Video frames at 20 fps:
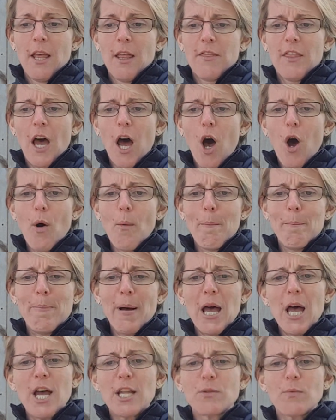"the old
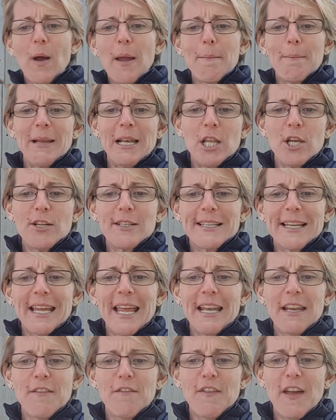bird won't be losing
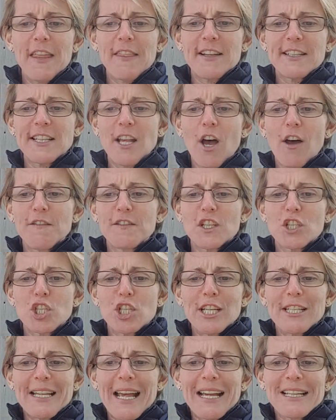any feathers after
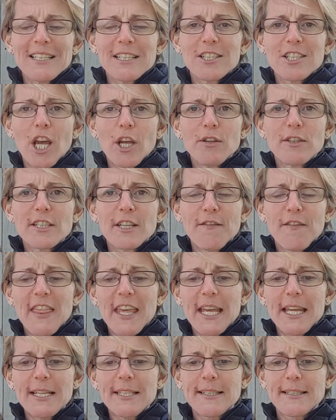she's had a dose of
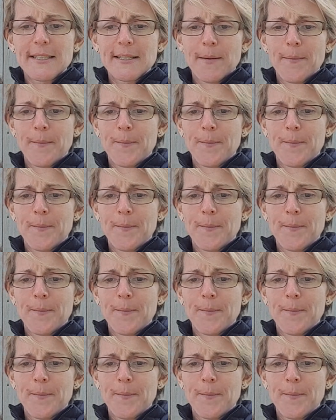this."